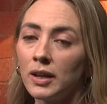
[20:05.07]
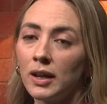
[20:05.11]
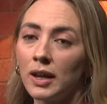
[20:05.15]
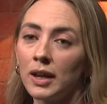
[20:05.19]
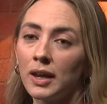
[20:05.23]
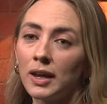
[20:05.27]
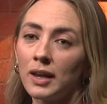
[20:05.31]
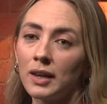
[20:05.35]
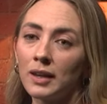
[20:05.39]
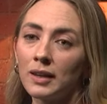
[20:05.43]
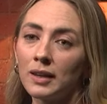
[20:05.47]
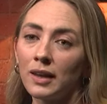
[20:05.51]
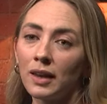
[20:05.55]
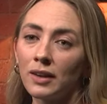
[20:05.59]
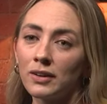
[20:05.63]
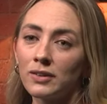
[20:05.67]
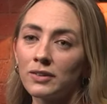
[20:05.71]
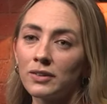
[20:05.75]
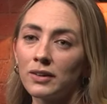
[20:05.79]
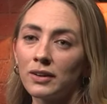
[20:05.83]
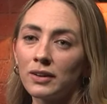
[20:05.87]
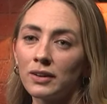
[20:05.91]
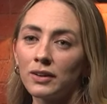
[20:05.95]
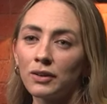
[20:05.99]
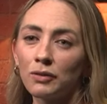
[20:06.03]
in
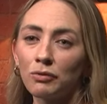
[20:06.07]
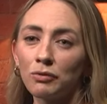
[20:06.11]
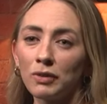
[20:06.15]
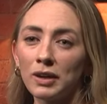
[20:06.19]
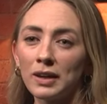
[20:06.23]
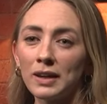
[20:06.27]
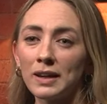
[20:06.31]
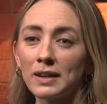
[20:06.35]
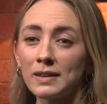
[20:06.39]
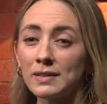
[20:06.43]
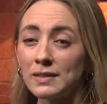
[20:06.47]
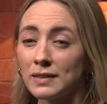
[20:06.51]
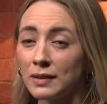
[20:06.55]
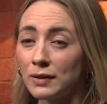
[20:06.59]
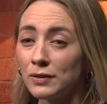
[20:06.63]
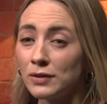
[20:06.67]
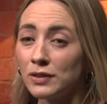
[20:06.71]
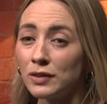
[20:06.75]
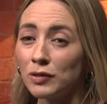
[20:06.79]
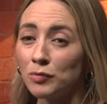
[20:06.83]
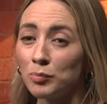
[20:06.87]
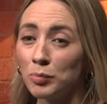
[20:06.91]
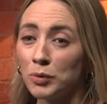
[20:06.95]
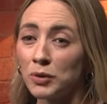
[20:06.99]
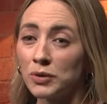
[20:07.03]
London, a really
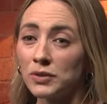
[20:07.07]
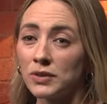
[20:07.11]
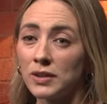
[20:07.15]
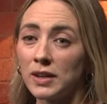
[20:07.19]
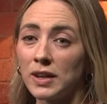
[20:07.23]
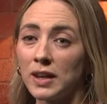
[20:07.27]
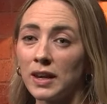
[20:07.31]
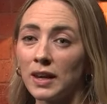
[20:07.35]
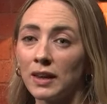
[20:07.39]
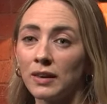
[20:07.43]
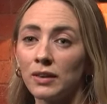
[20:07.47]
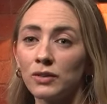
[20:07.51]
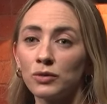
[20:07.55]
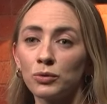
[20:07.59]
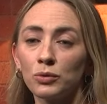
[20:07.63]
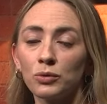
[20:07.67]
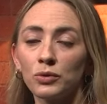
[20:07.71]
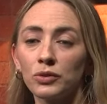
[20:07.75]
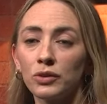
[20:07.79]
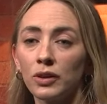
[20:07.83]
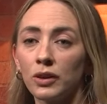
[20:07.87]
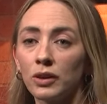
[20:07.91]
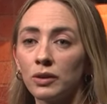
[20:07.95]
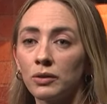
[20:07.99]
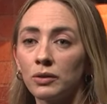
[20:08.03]
exclusive boutique that's
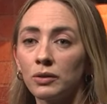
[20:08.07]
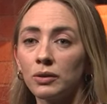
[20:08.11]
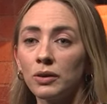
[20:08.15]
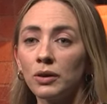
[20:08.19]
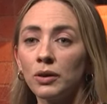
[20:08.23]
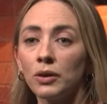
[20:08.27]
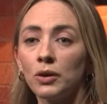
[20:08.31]
also